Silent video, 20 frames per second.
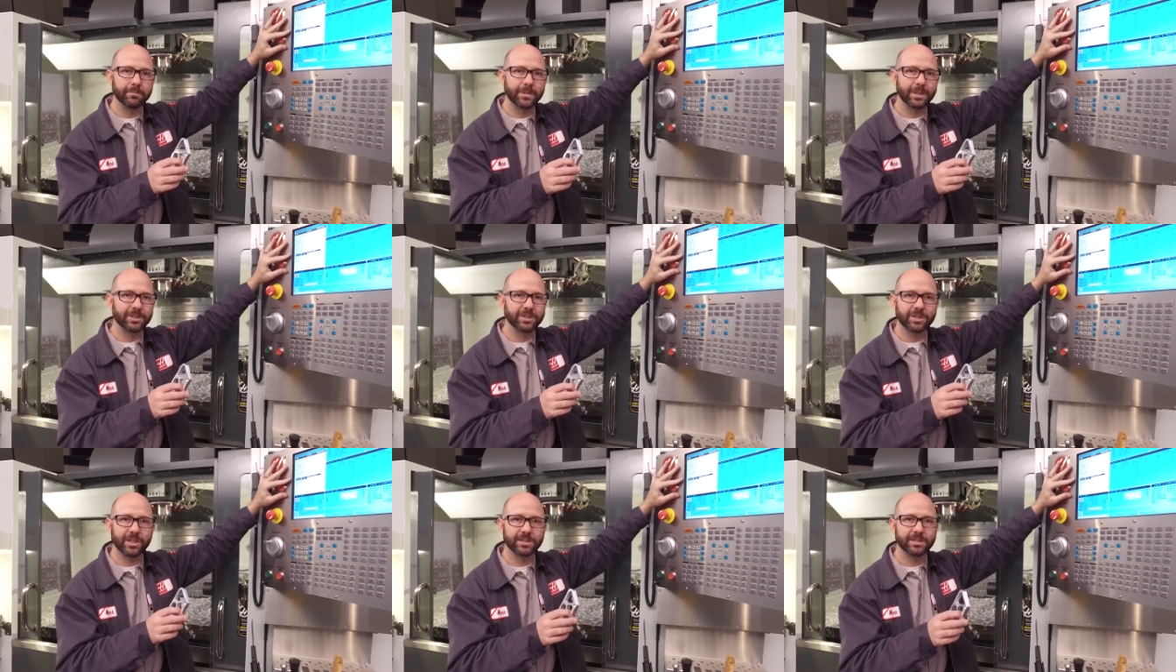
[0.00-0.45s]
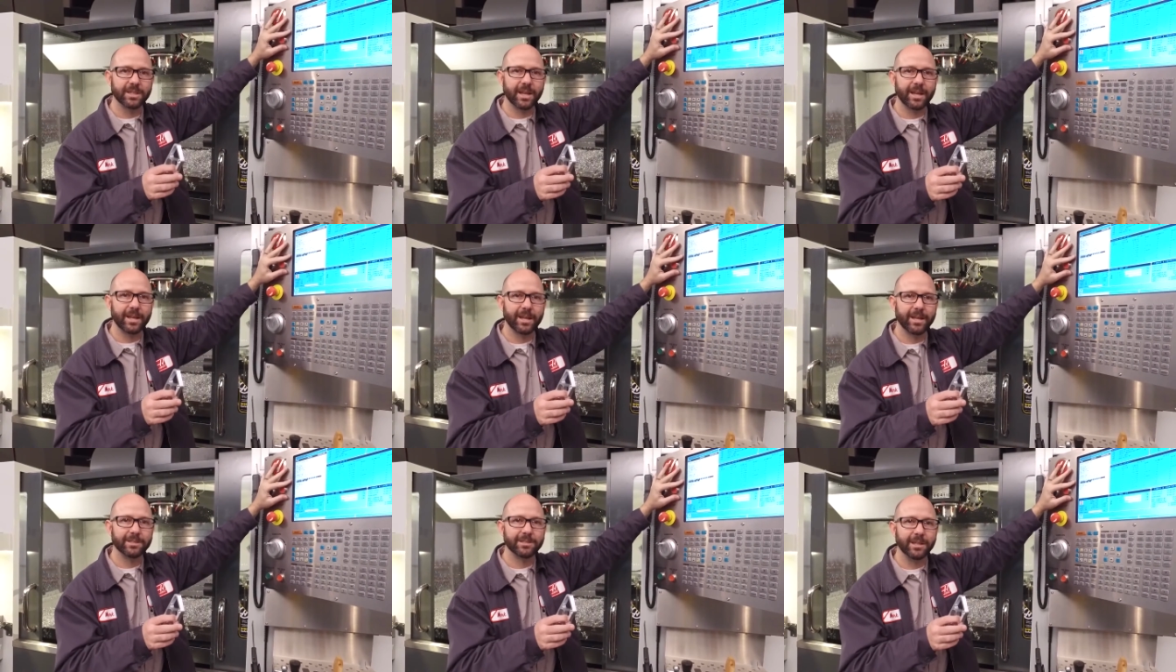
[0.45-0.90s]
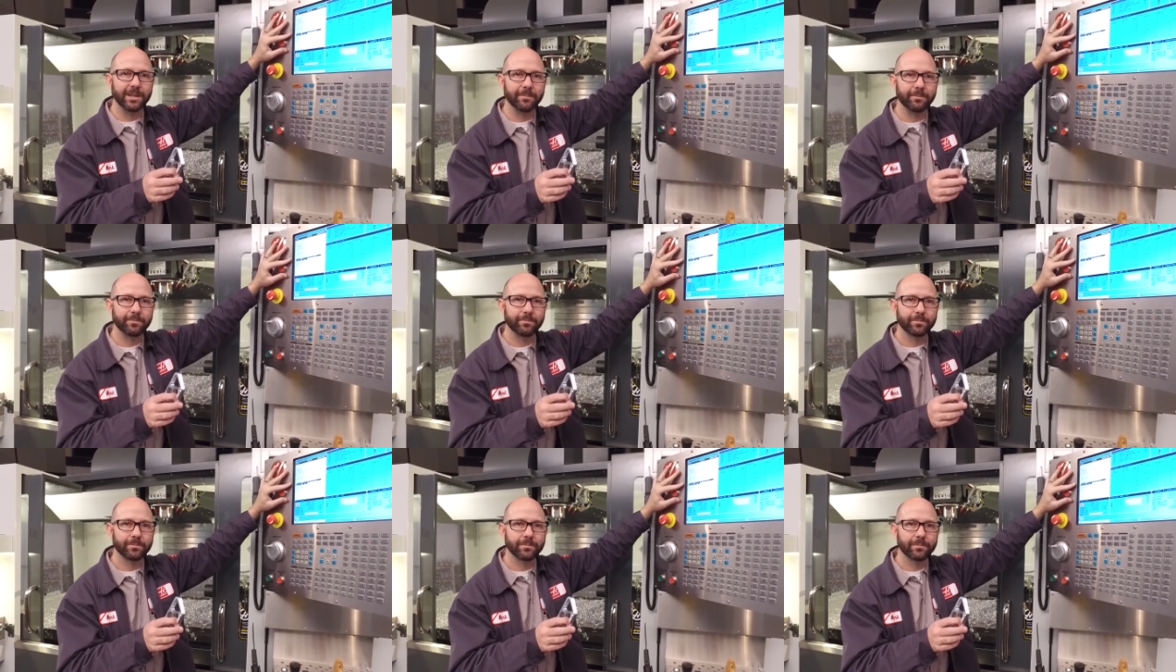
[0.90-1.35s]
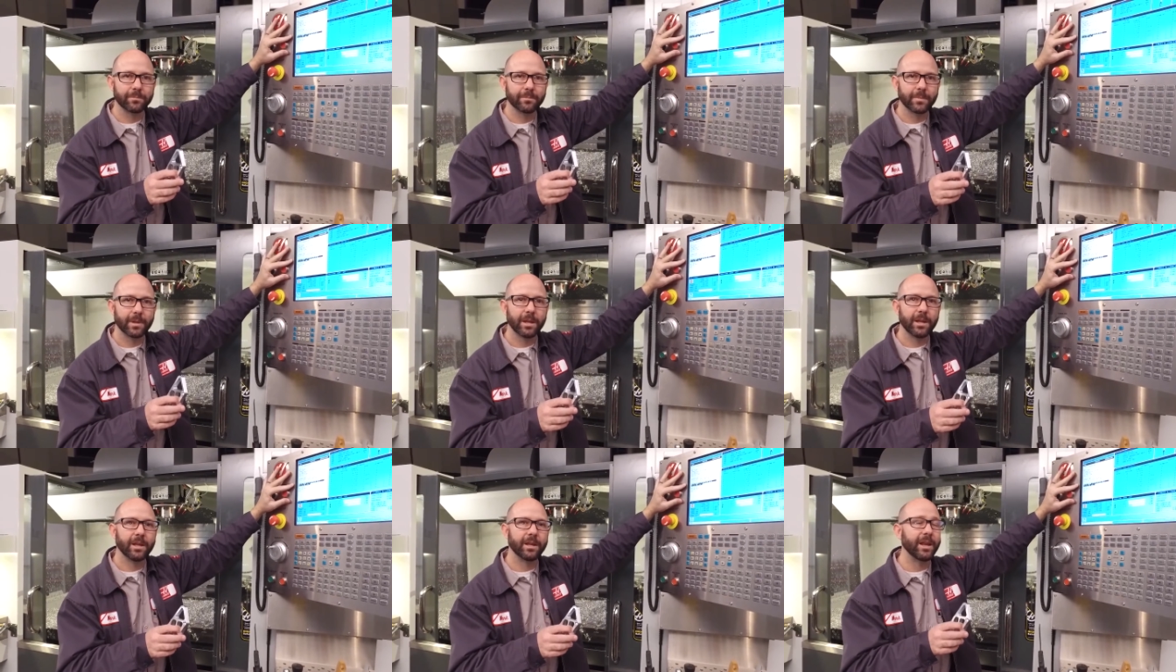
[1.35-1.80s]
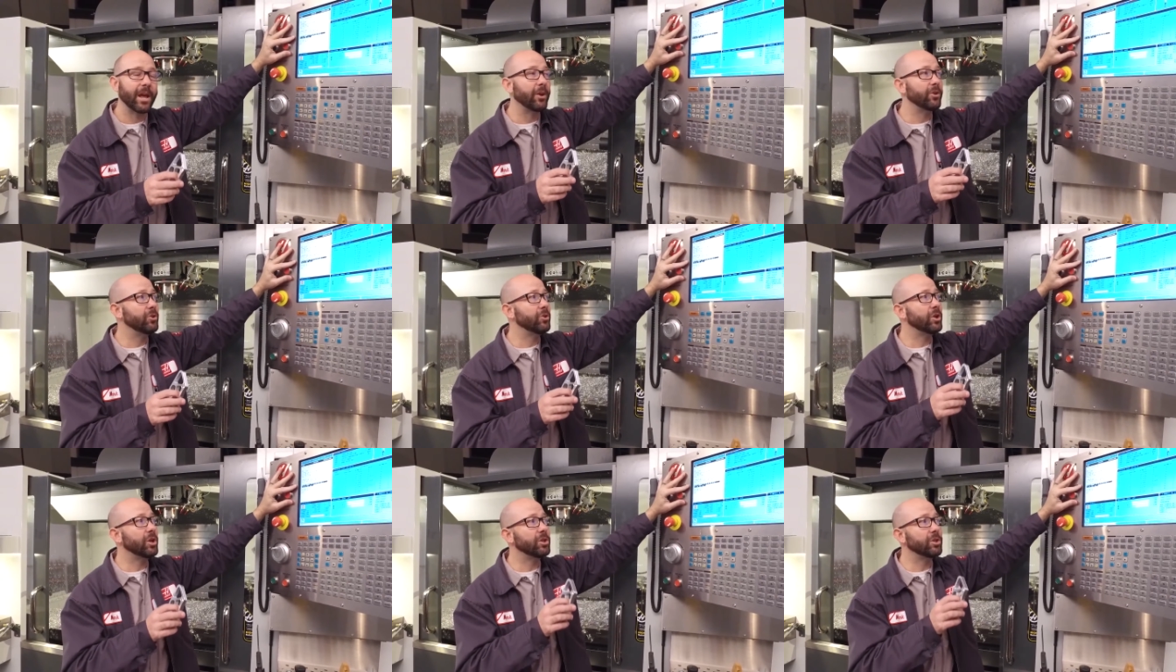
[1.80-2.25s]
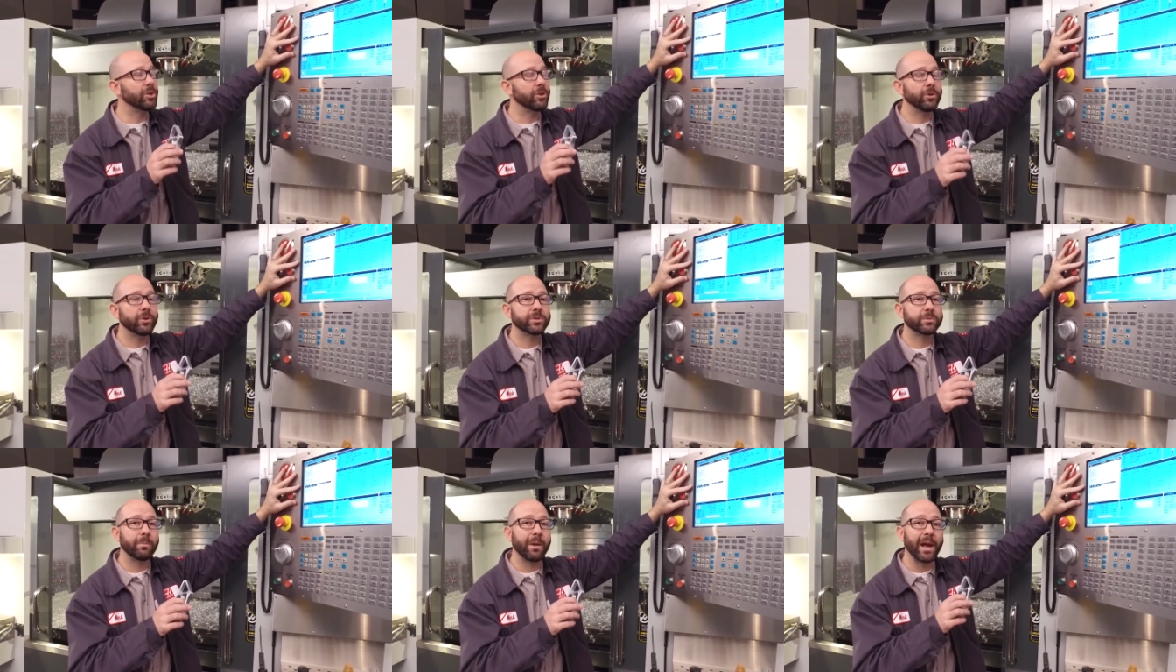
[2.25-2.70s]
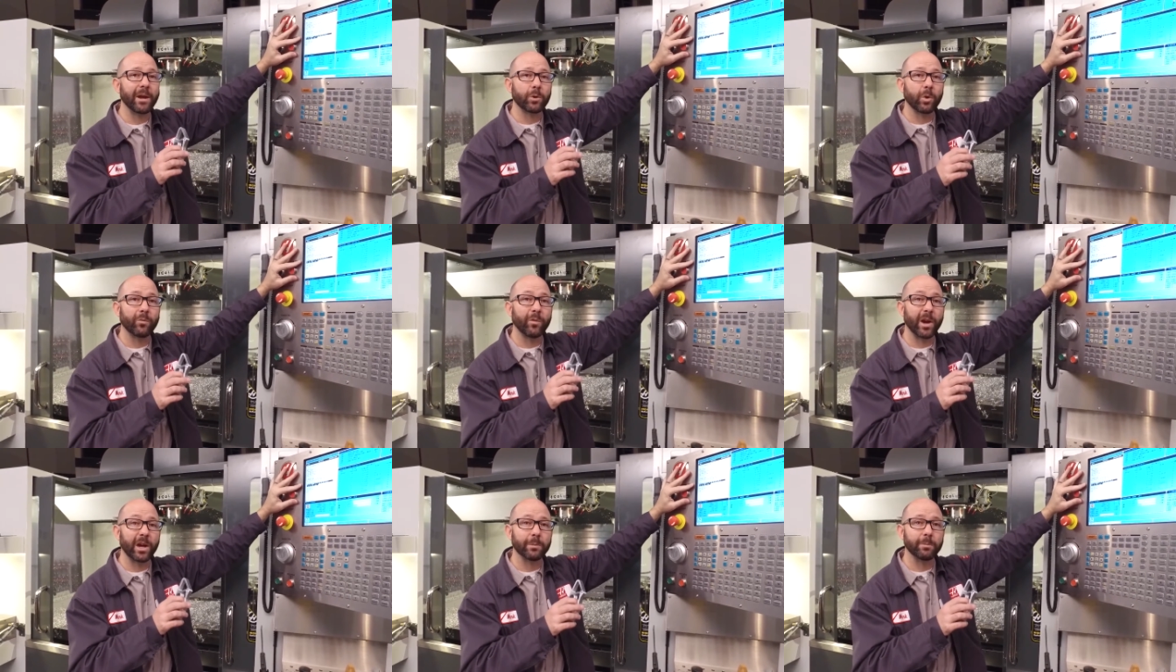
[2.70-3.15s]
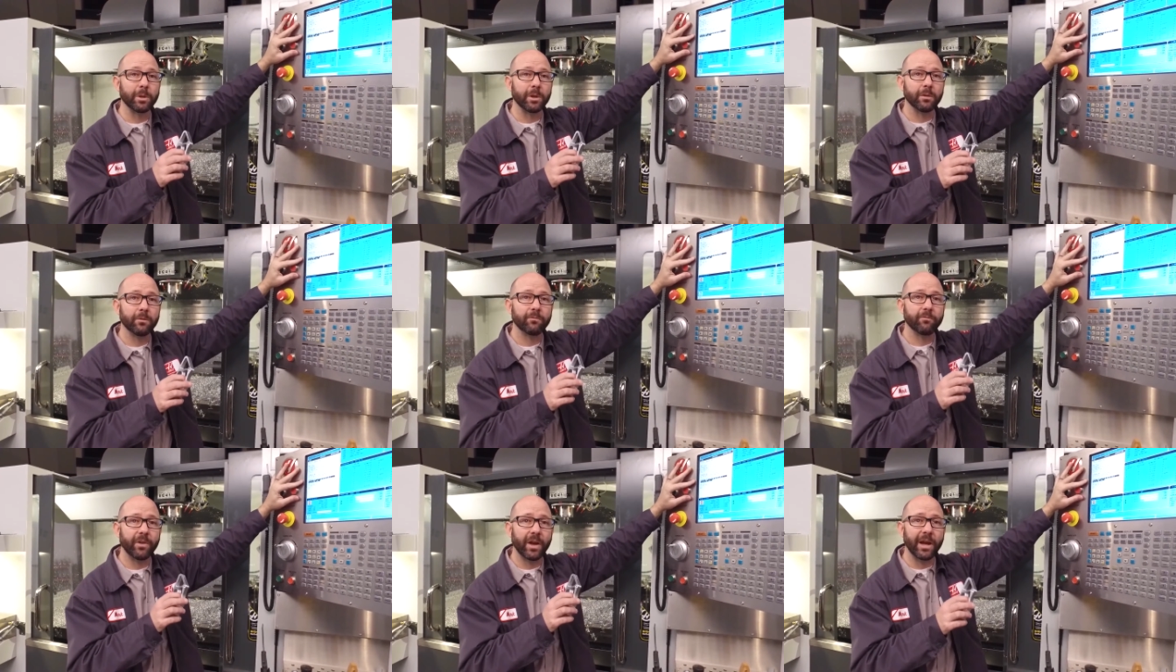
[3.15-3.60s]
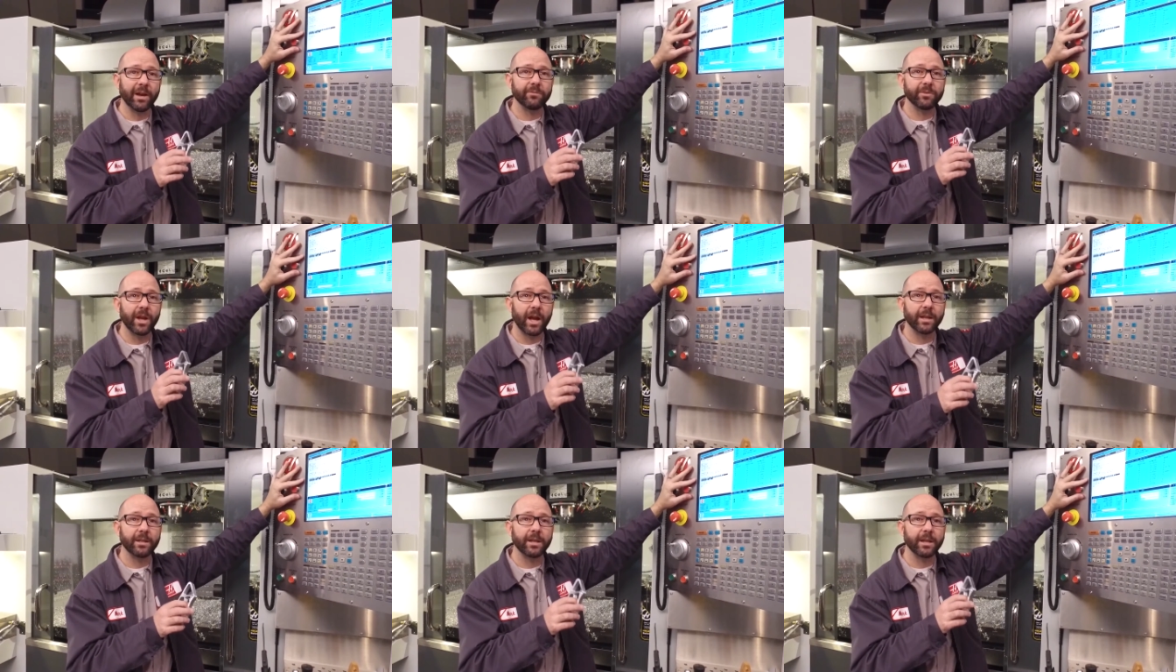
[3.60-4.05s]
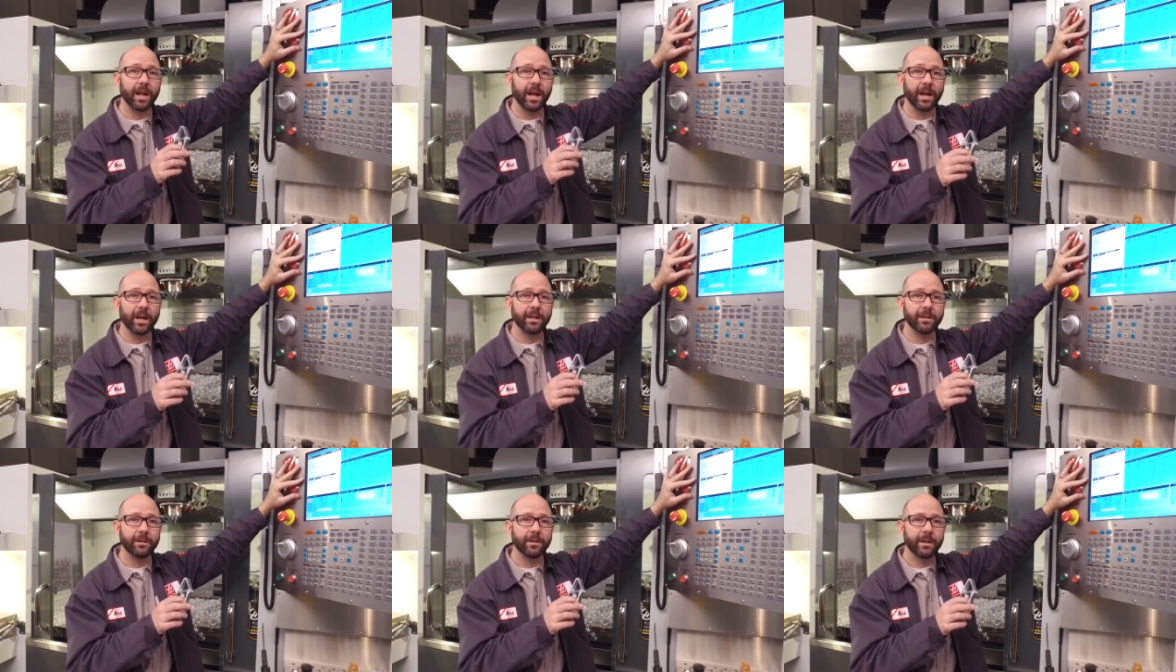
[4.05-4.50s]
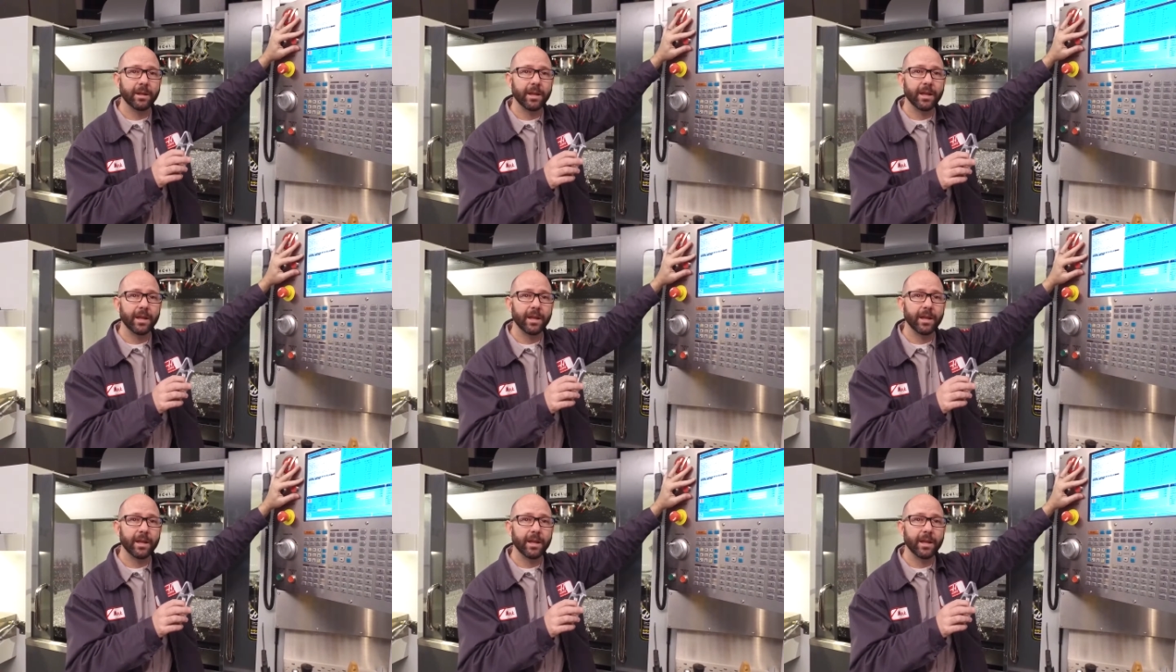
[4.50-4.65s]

It's just that easy. Now, you can use macro variable 599